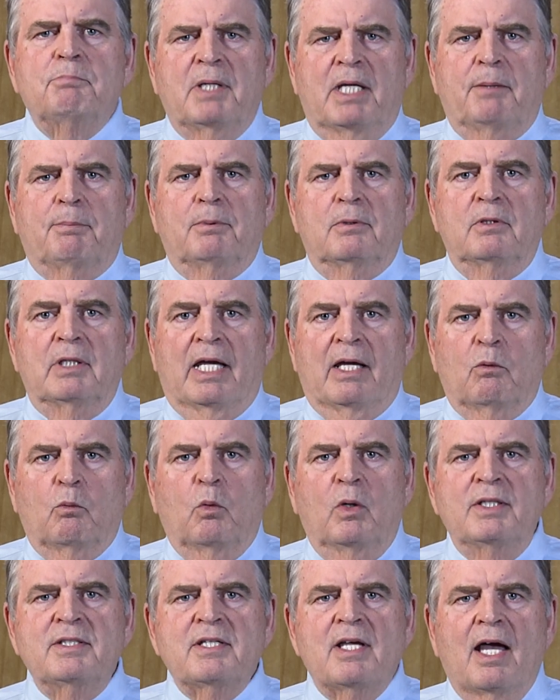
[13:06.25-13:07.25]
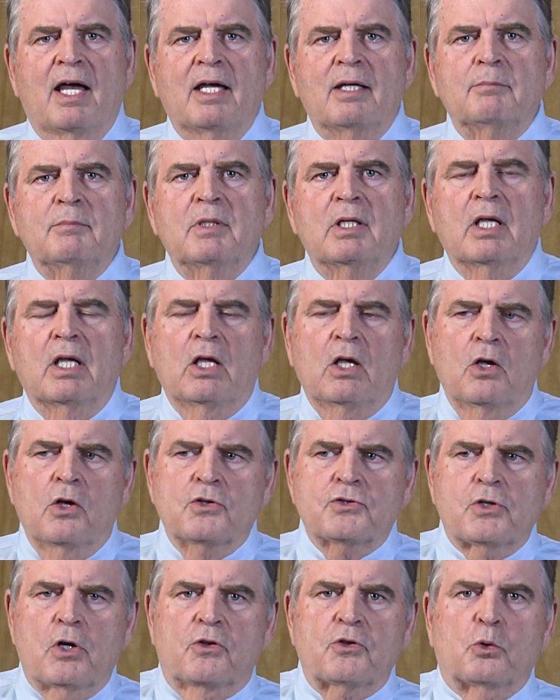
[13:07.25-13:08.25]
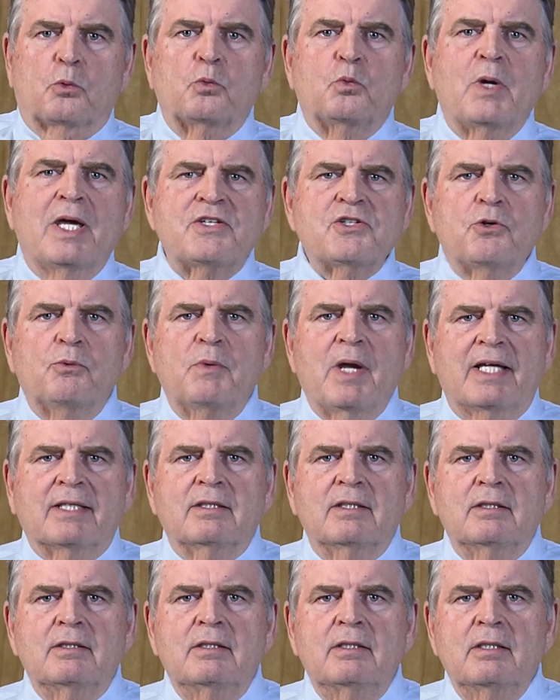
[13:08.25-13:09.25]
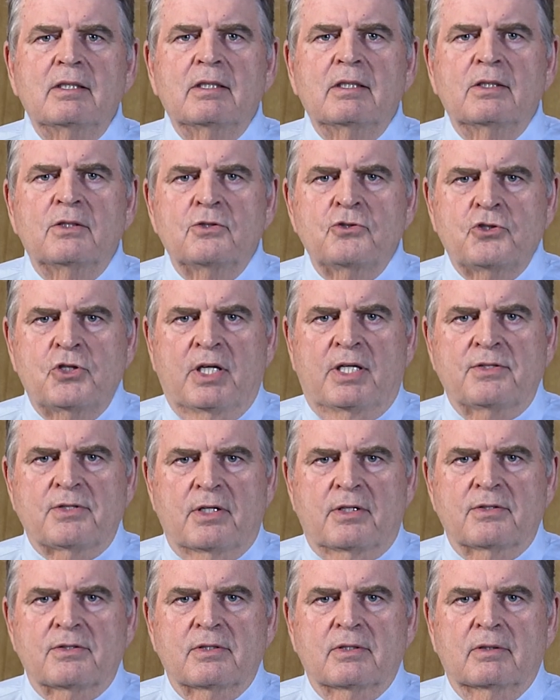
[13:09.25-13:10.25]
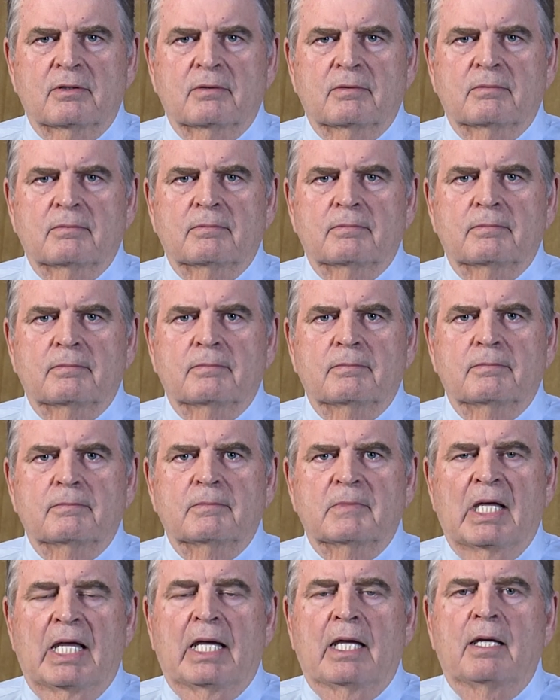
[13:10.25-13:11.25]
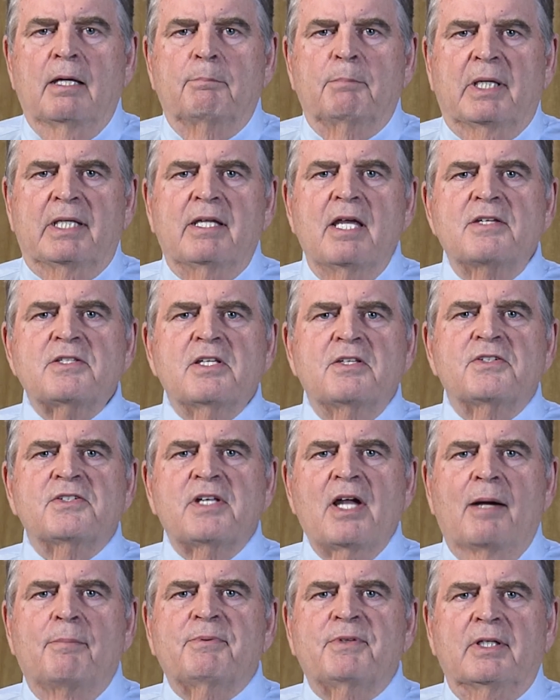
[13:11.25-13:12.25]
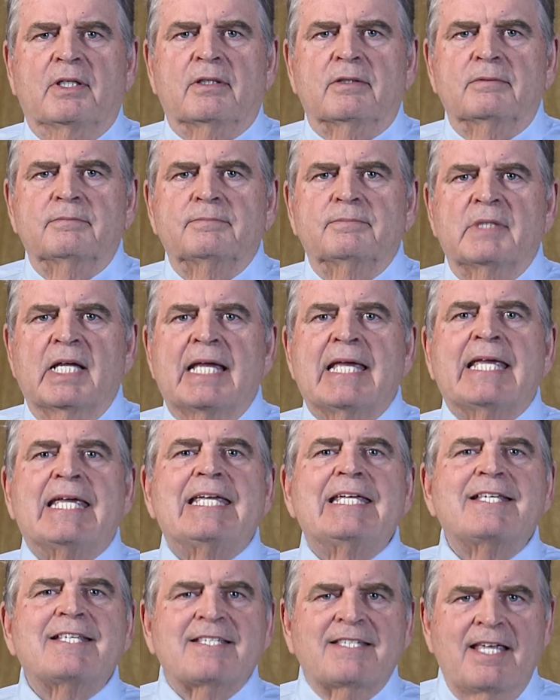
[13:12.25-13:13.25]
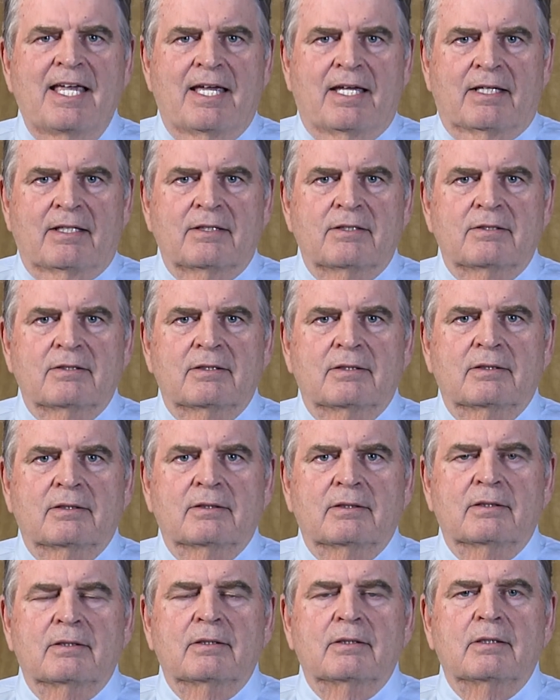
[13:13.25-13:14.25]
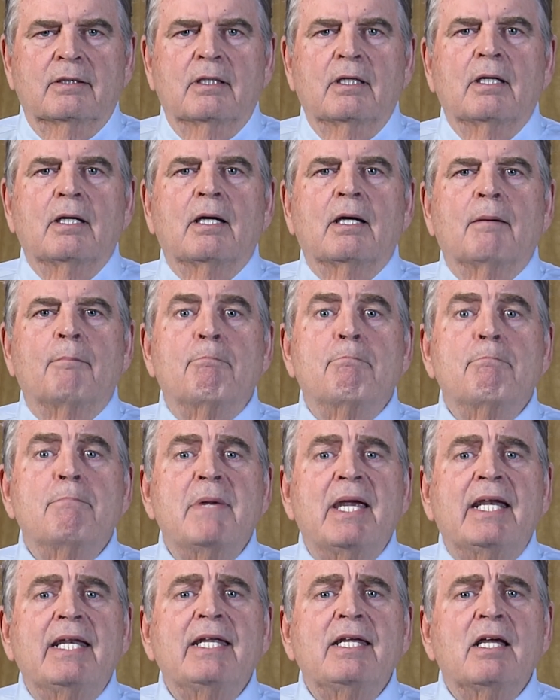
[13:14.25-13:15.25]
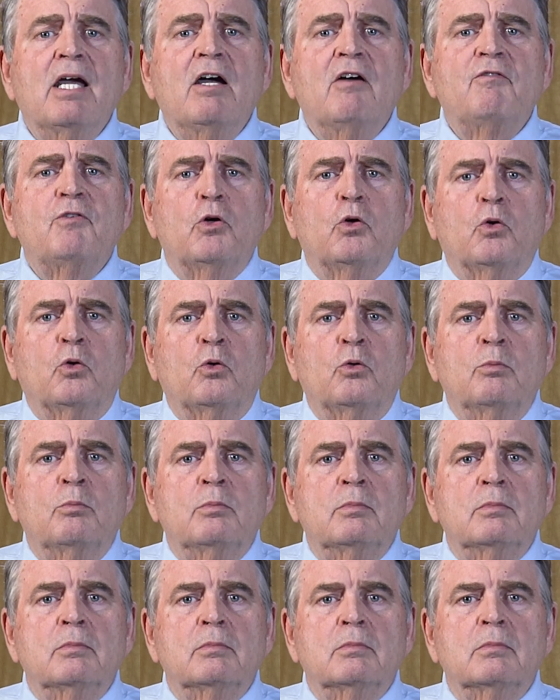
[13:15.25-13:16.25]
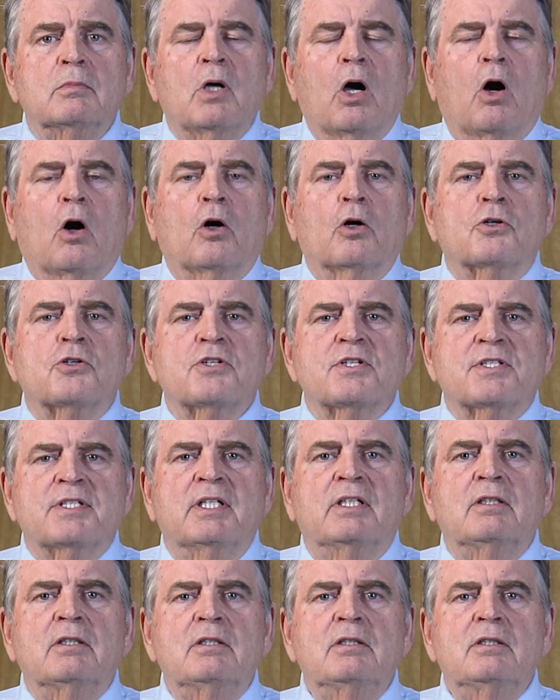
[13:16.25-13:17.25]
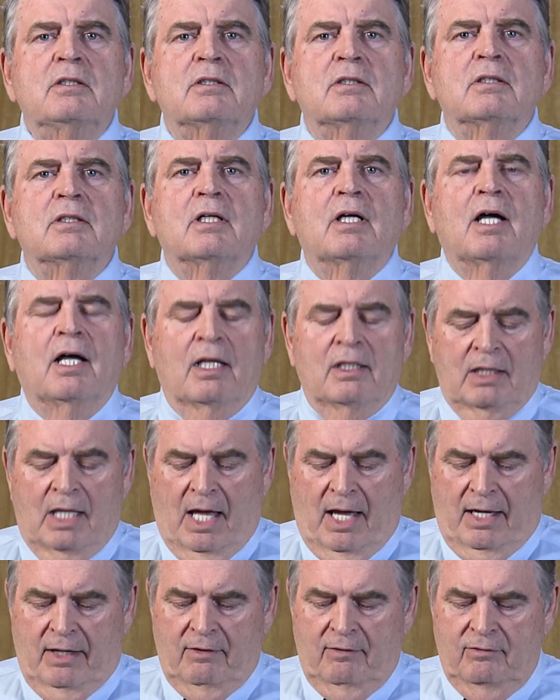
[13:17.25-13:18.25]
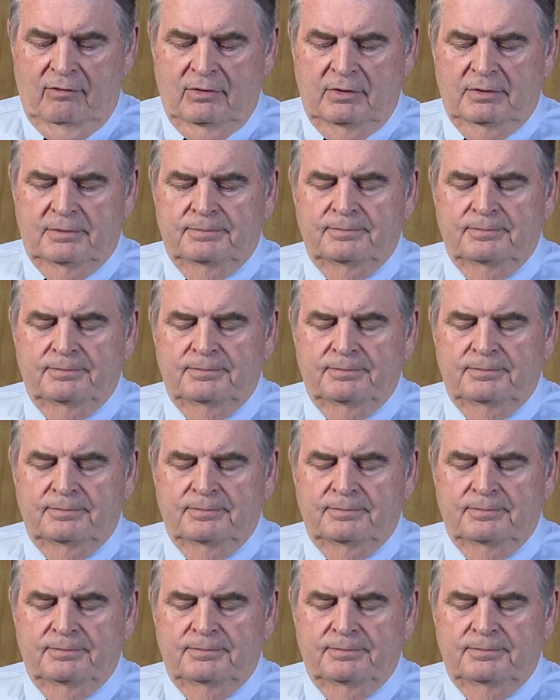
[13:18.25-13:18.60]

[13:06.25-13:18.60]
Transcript: people at one time saw the resurrected Jesus. But he doesn't stop there. He says, many of whom are still alive.